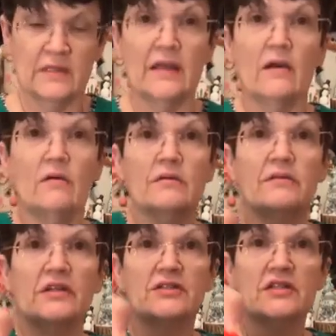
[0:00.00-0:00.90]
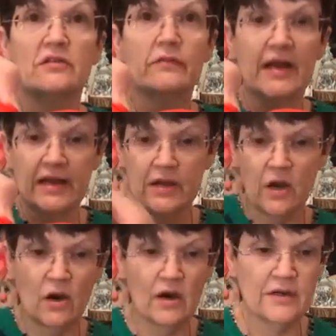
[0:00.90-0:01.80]
Now, there's the red
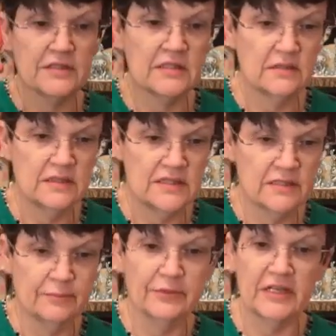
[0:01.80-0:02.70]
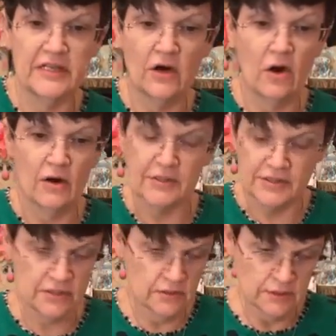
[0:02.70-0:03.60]
heart. It's a pretty
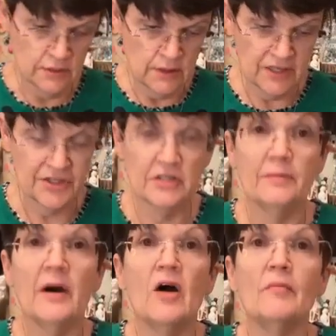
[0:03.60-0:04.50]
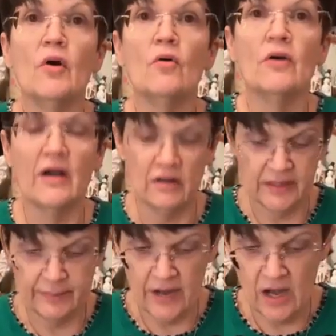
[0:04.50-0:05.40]
heart. I should have bought more. I
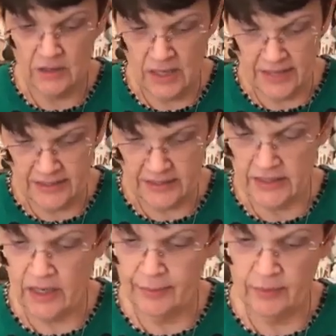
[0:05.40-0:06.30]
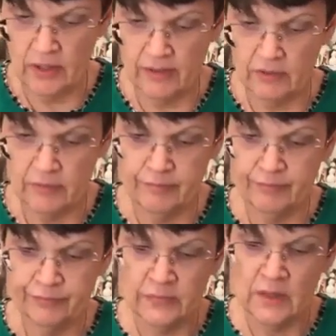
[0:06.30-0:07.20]
only bought like a couple of them.
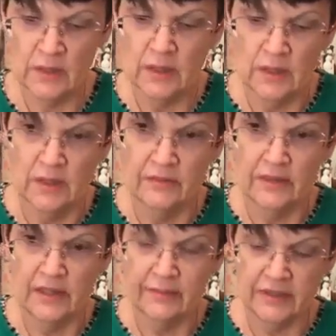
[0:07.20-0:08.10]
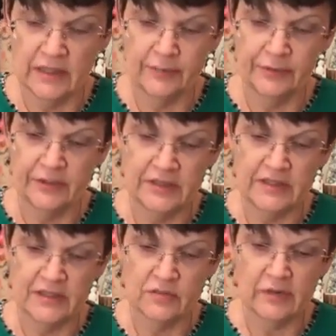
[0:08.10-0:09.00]
Then I'm going to put
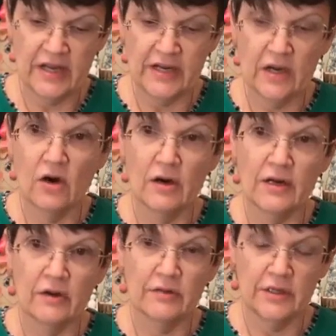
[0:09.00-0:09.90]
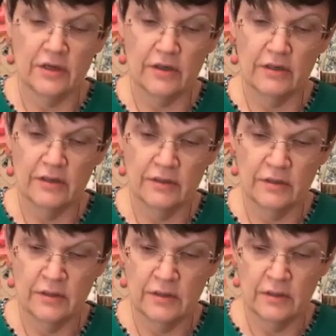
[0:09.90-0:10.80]
this red heart on her
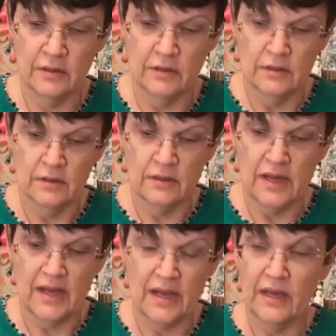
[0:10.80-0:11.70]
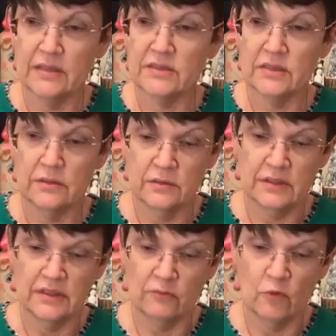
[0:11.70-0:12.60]
hat
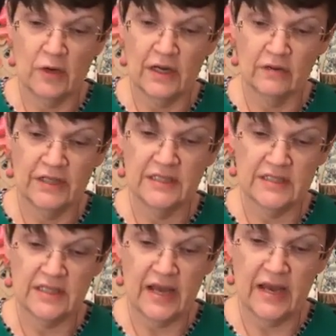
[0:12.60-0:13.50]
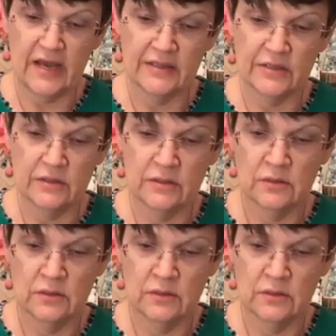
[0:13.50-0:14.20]
and one on his hat.